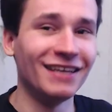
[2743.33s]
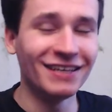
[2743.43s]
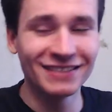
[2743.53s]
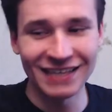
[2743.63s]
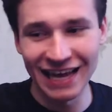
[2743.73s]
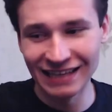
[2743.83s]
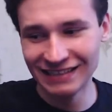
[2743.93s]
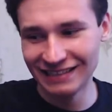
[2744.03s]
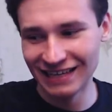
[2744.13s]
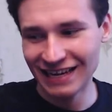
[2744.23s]
yes,
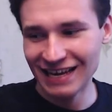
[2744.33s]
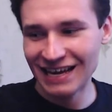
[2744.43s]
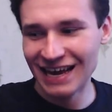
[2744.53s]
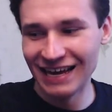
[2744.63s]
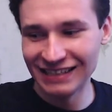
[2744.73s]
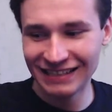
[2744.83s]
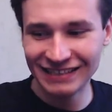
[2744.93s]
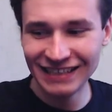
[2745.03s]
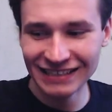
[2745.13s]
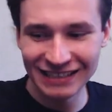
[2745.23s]
and uh, uh,
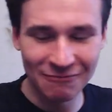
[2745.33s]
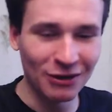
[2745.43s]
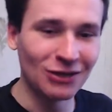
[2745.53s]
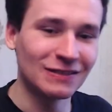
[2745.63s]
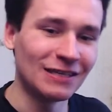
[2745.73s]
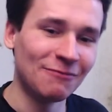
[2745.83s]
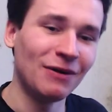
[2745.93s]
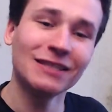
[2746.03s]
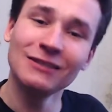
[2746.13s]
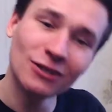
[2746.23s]
heat, because,
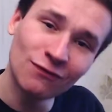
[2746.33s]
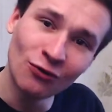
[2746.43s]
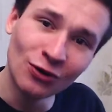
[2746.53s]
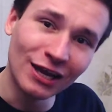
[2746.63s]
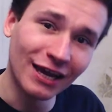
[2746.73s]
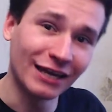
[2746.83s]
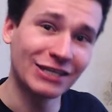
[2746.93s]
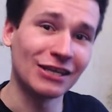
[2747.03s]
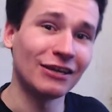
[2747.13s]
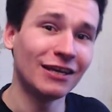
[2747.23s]
but not fully,
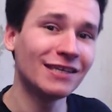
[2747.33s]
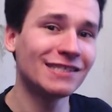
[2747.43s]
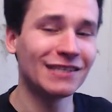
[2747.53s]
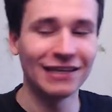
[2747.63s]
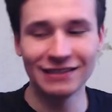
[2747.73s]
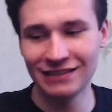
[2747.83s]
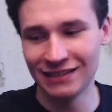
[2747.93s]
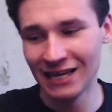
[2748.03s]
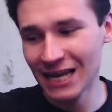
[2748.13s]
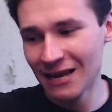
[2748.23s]
actually, yes, and
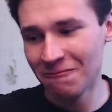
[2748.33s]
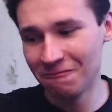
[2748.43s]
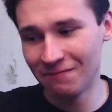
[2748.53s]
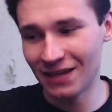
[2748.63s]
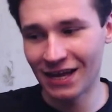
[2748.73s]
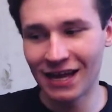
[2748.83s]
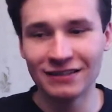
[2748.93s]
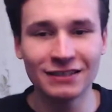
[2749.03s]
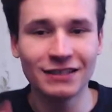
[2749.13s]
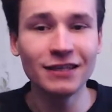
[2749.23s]
uh,
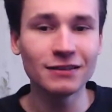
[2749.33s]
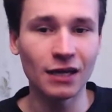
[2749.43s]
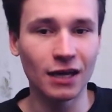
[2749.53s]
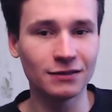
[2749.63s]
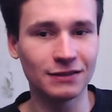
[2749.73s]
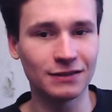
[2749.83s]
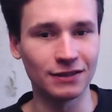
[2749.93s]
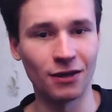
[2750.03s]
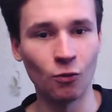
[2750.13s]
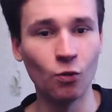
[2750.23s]
and heat and
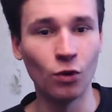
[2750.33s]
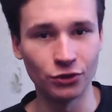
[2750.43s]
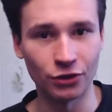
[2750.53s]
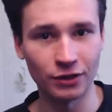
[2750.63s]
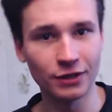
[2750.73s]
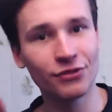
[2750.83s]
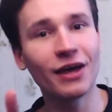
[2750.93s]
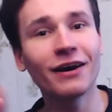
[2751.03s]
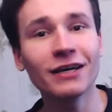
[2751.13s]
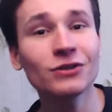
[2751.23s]
uh, water
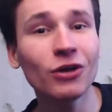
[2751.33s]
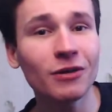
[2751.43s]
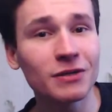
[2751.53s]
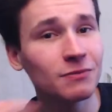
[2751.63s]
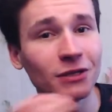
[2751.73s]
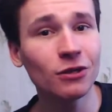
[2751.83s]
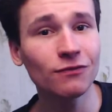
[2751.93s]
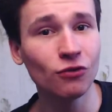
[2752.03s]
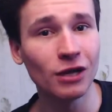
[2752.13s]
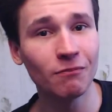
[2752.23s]
they are antonymous but
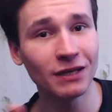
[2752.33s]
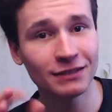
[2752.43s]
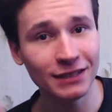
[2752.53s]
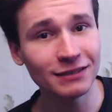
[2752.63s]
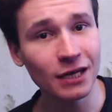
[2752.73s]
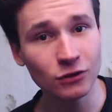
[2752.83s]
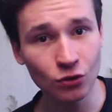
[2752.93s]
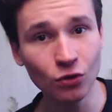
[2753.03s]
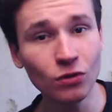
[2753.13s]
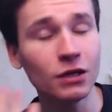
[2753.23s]
not fully but heat and
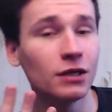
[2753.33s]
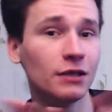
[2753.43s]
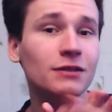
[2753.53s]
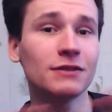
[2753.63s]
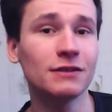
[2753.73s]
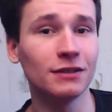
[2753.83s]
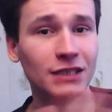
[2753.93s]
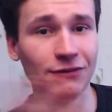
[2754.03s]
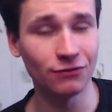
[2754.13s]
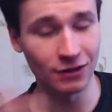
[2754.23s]
cool it is uh,
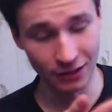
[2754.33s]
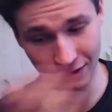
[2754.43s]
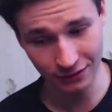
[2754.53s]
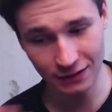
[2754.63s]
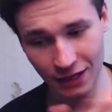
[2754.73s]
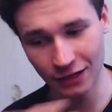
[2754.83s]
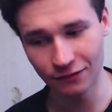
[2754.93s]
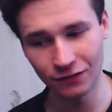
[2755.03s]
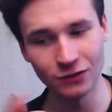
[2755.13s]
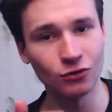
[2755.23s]
diff- it is kind
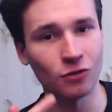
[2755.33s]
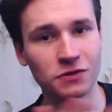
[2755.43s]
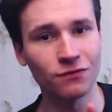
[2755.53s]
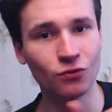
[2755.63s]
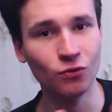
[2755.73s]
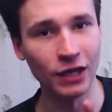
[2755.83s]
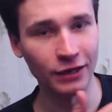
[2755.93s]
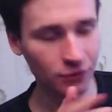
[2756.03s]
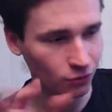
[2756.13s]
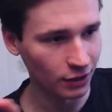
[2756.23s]
of in terms of
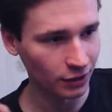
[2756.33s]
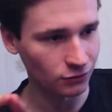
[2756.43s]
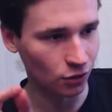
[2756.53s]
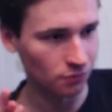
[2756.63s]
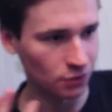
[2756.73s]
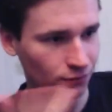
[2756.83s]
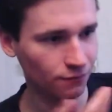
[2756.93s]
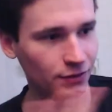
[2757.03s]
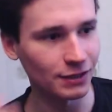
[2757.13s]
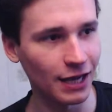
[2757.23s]
cooling cooling in terms
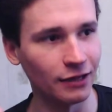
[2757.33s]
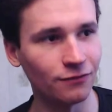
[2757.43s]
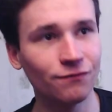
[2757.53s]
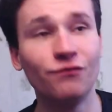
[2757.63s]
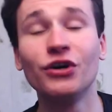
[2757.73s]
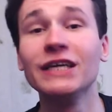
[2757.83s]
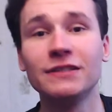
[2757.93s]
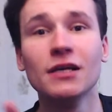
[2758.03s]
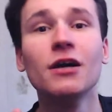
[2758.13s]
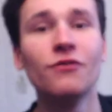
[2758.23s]
of kind of
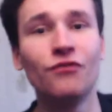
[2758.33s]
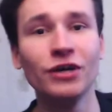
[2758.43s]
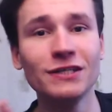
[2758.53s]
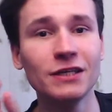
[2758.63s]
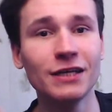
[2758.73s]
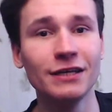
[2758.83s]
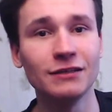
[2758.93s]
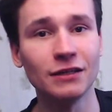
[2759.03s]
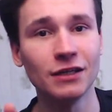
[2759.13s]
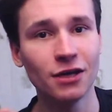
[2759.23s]
freeze freezing
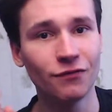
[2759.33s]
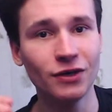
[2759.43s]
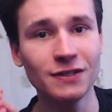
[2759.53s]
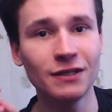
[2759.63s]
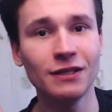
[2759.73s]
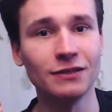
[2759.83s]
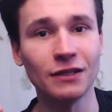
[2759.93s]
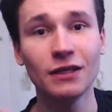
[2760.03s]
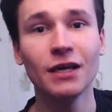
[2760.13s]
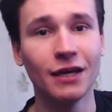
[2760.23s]
heating freezing
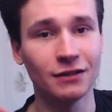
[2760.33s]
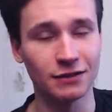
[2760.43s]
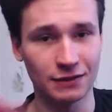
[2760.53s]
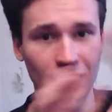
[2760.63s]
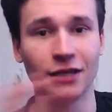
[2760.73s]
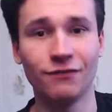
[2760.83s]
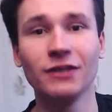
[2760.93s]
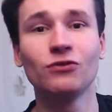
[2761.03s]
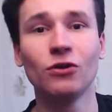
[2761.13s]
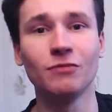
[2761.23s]
heating it is kind of
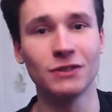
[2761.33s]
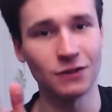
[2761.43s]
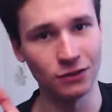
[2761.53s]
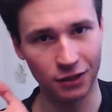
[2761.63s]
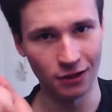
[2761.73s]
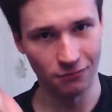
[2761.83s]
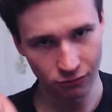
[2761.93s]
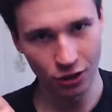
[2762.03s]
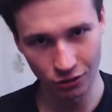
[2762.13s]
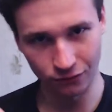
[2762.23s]
antonymous in a
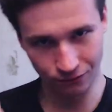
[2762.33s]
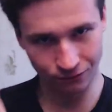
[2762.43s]
kind of